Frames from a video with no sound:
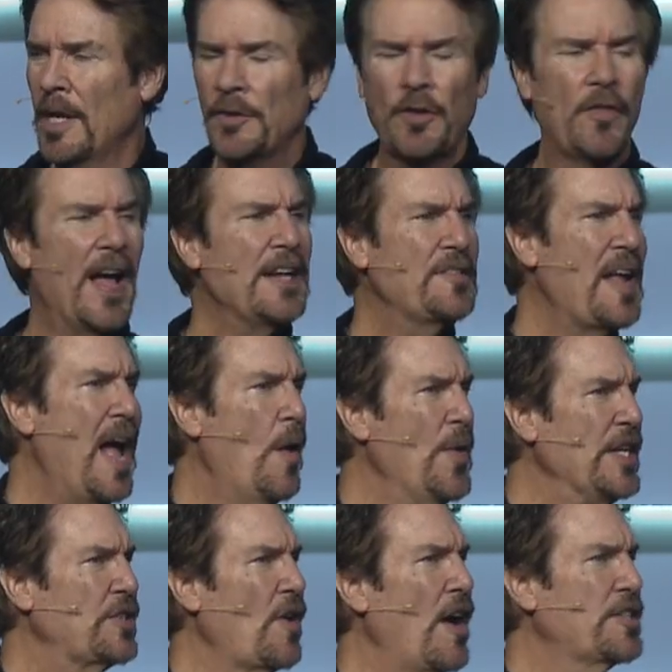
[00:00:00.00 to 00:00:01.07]
So that's how
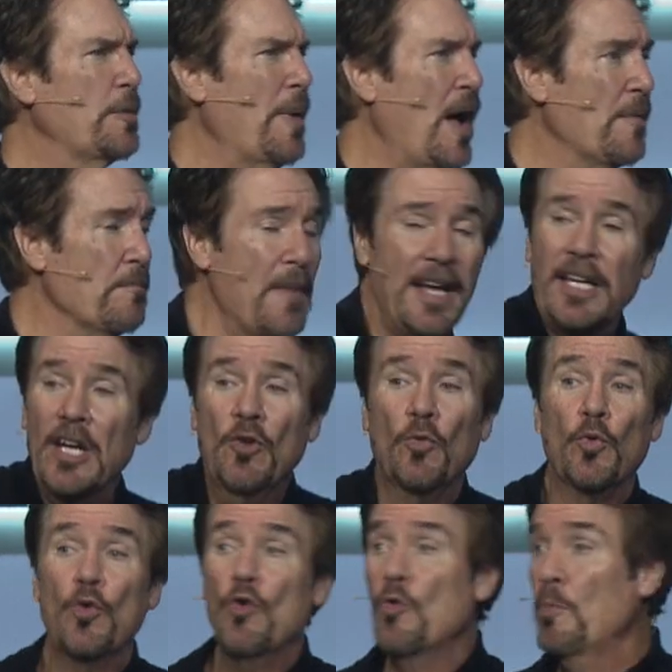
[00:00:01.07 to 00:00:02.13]
we talked about
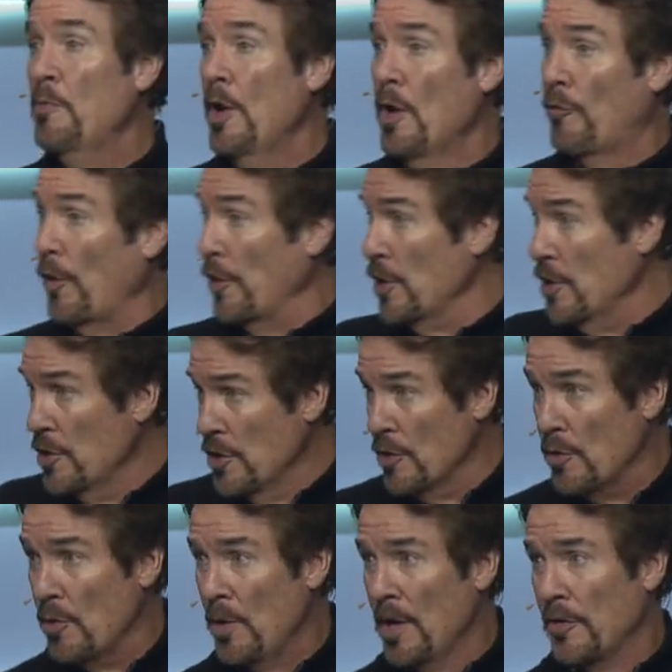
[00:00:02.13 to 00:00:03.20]
making room for the
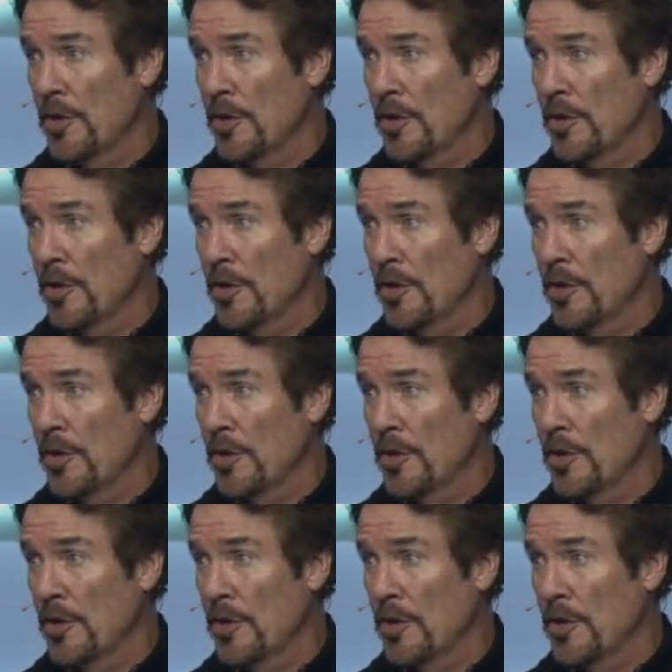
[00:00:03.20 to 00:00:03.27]
new,